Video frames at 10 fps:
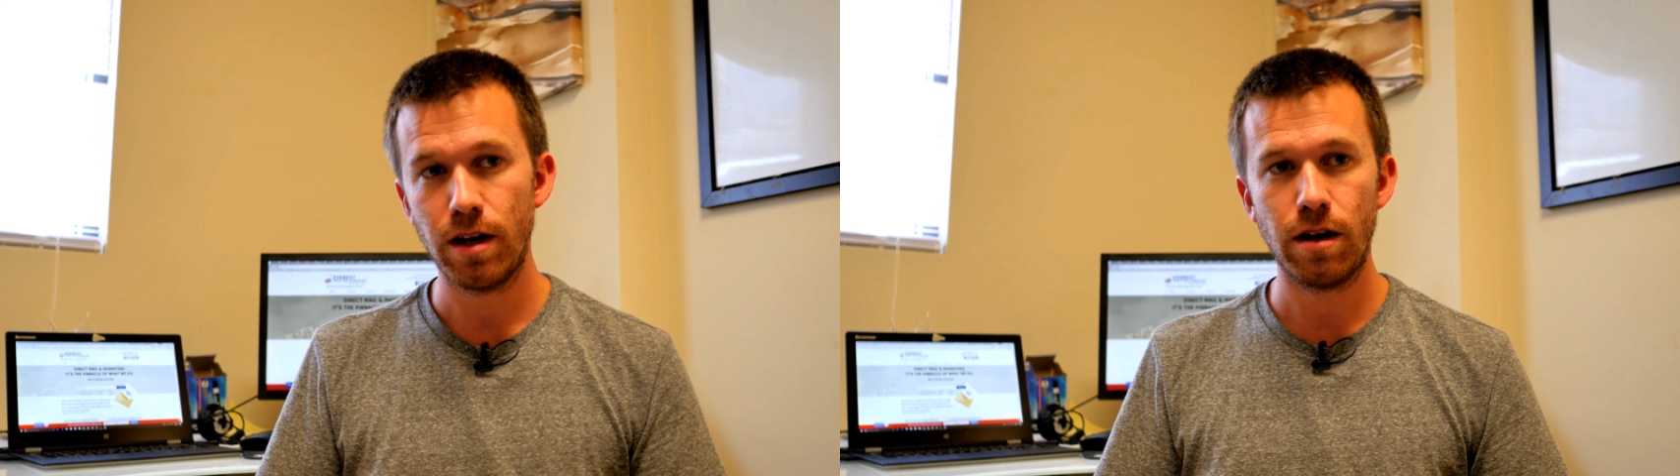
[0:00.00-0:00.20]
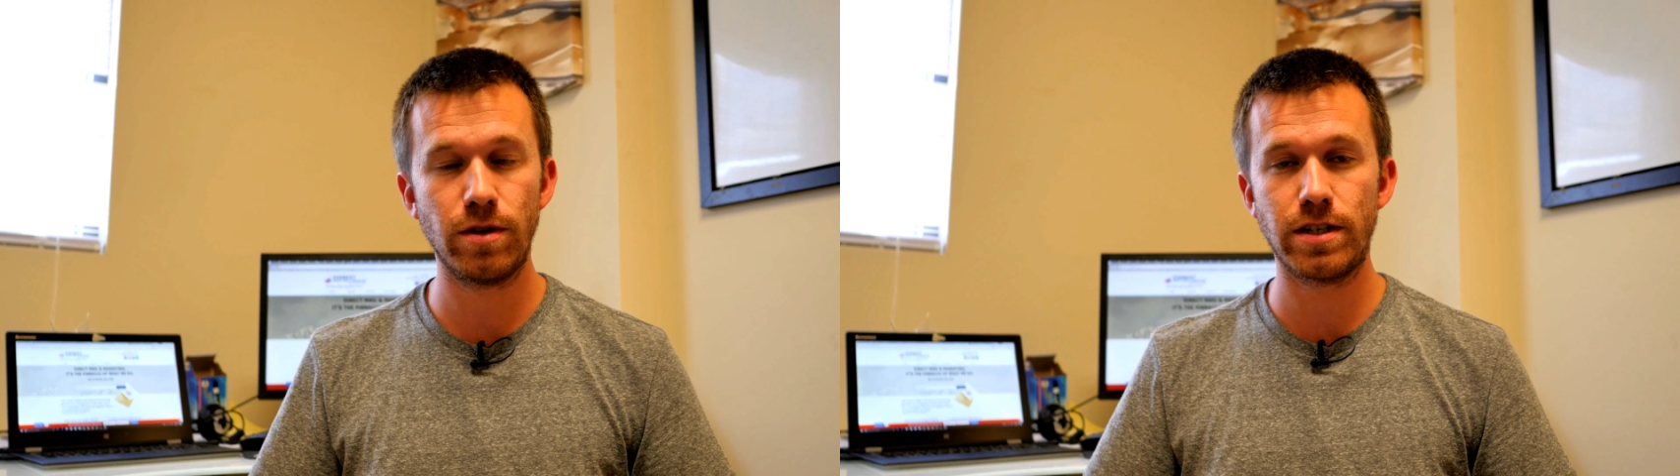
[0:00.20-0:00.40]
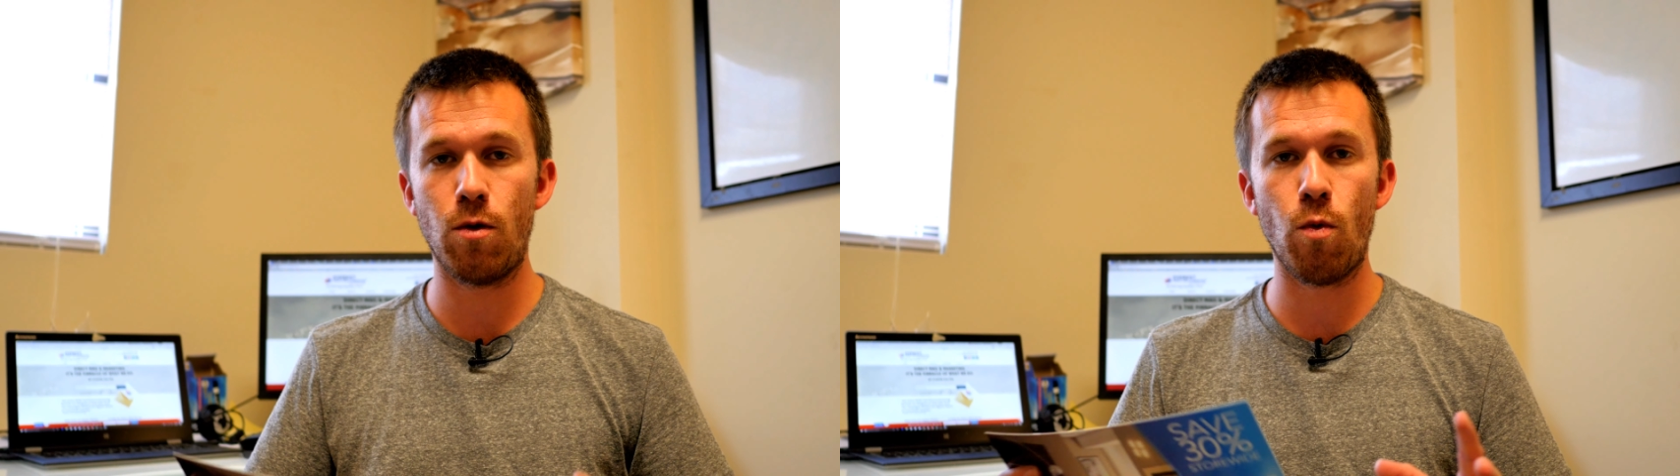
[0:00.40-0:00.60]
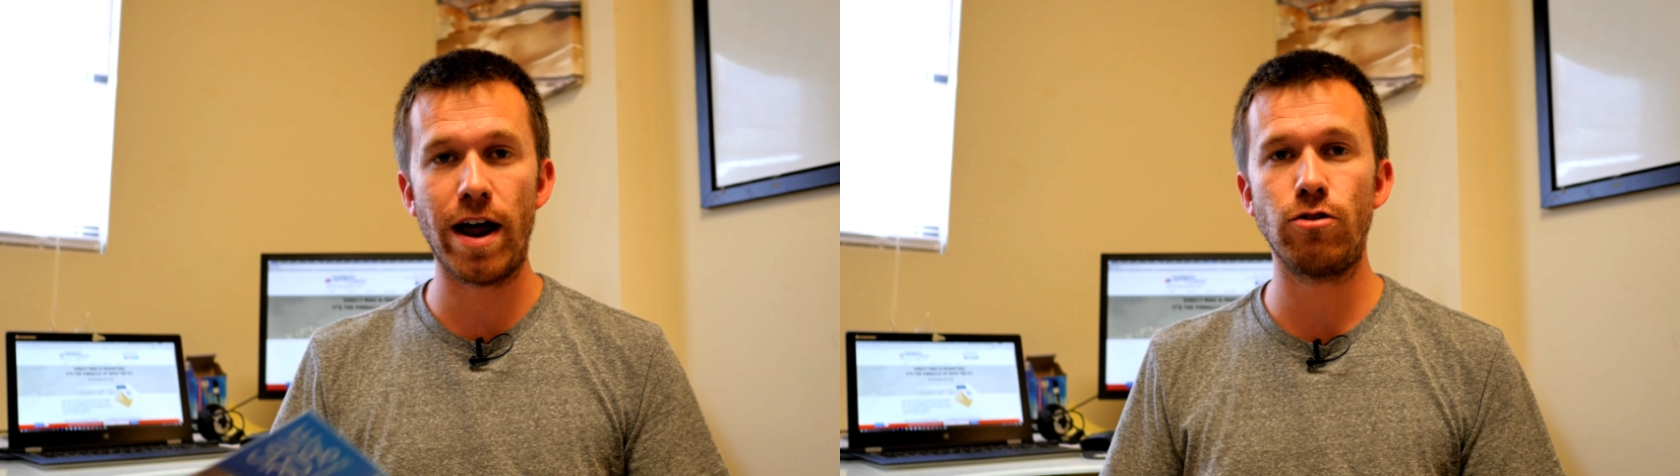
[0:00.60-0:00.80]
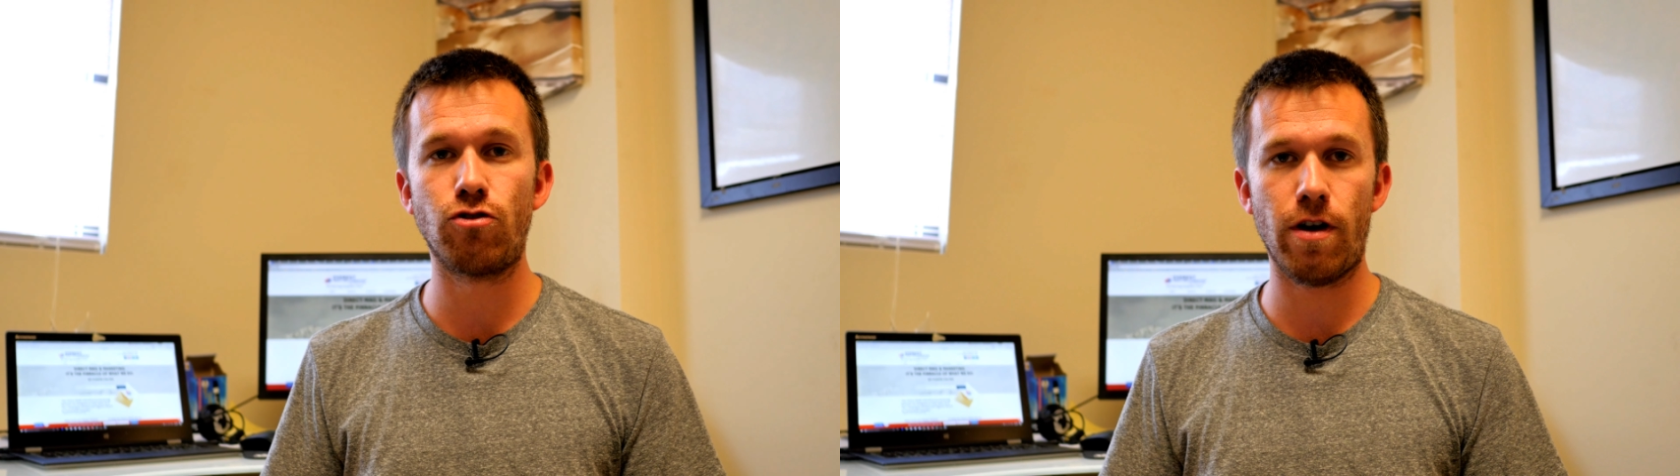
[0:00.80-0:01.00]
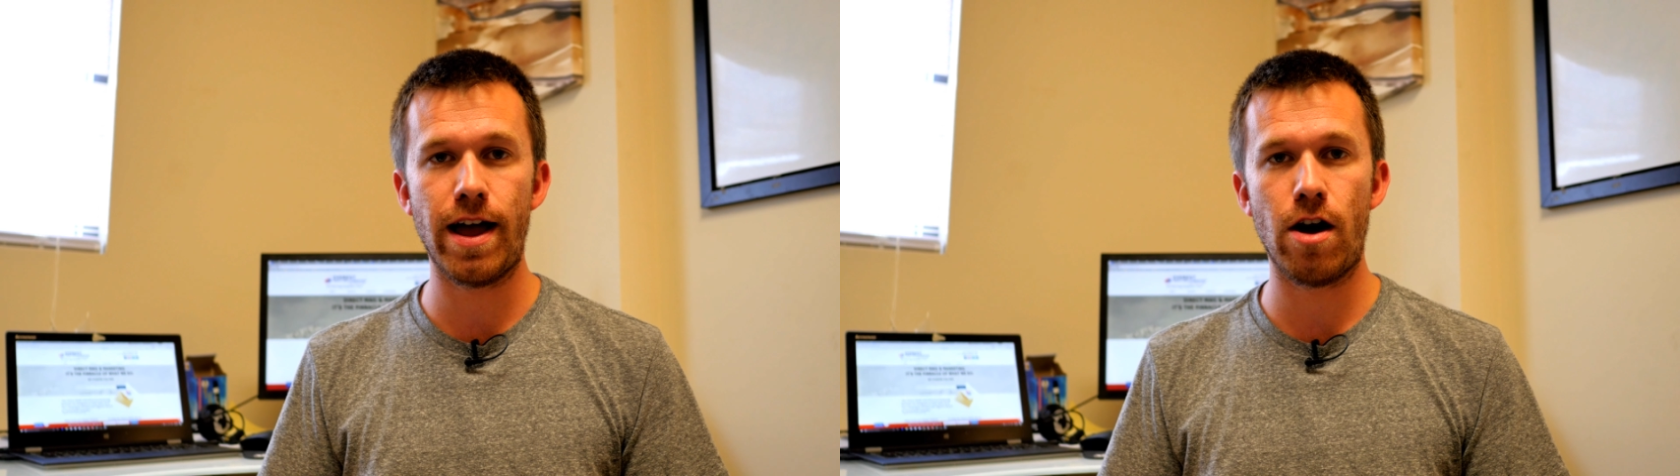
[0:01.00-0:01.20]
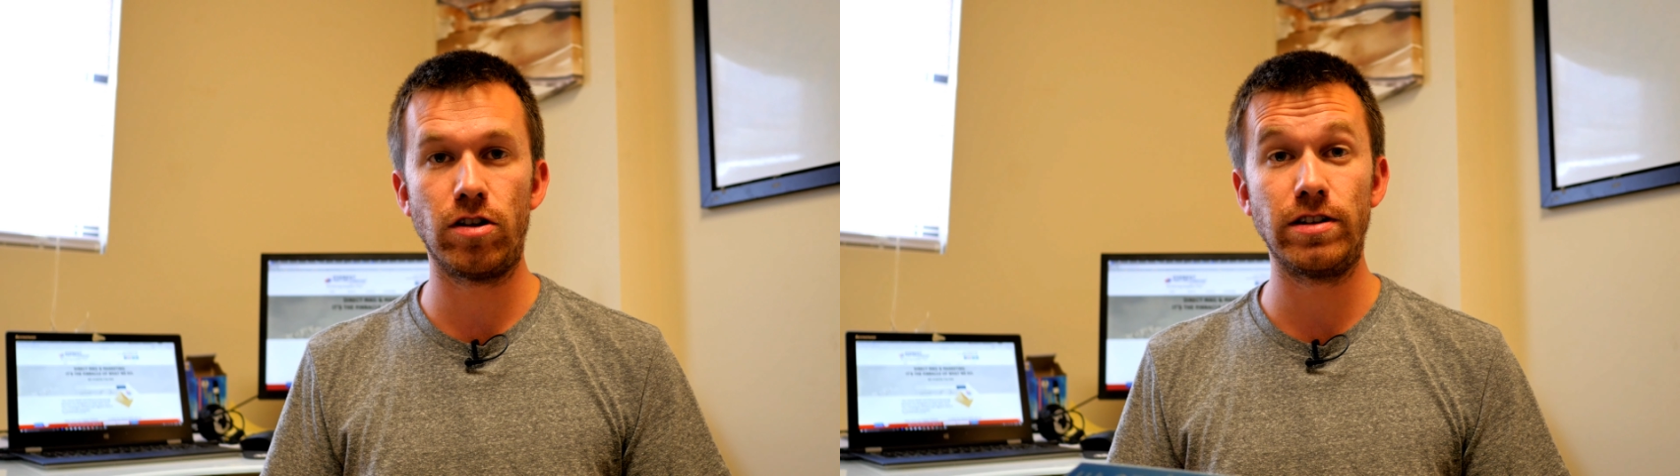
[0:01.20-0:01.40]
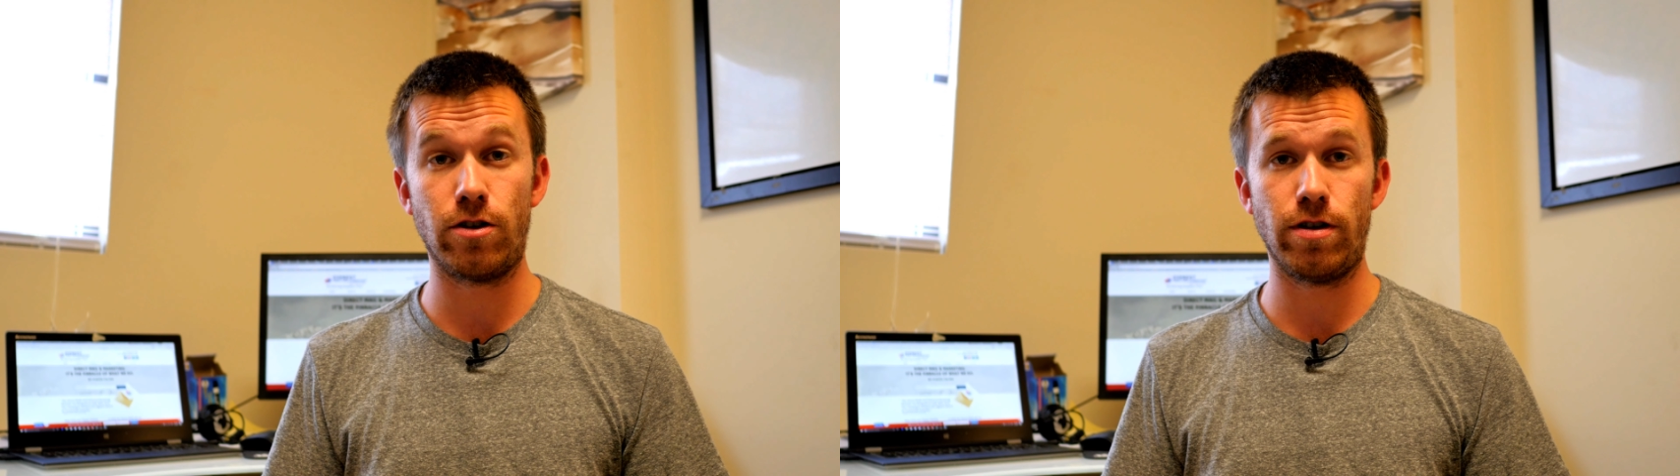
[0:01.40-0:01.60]
And we say, why don't you try out
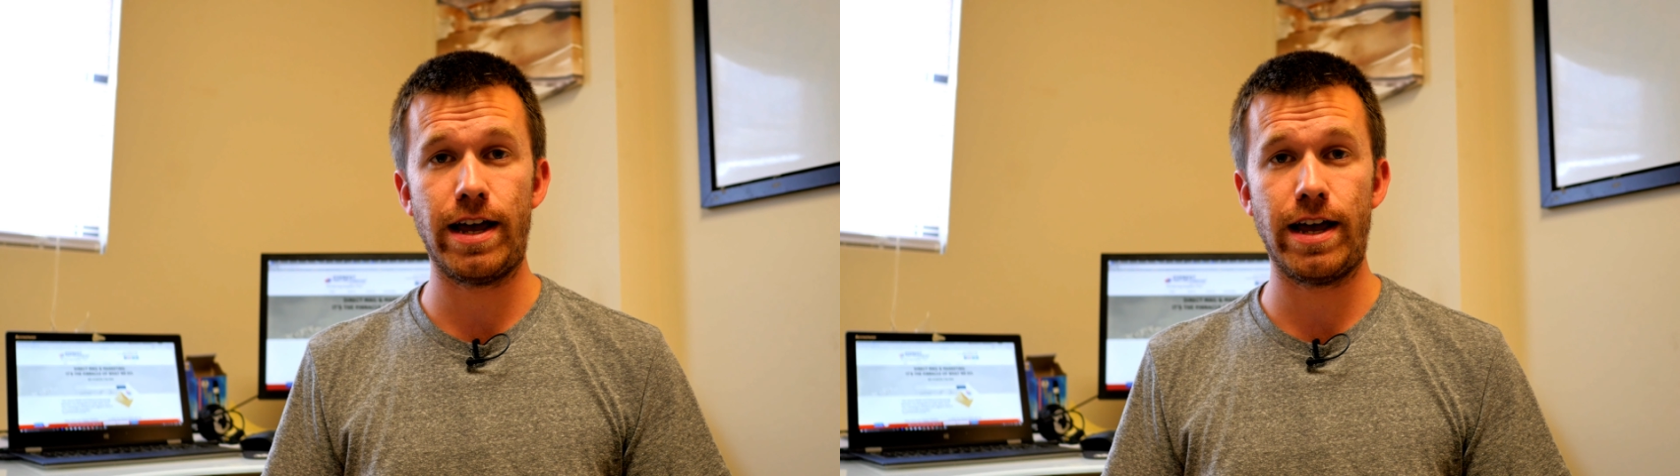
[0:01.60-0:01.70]
a letter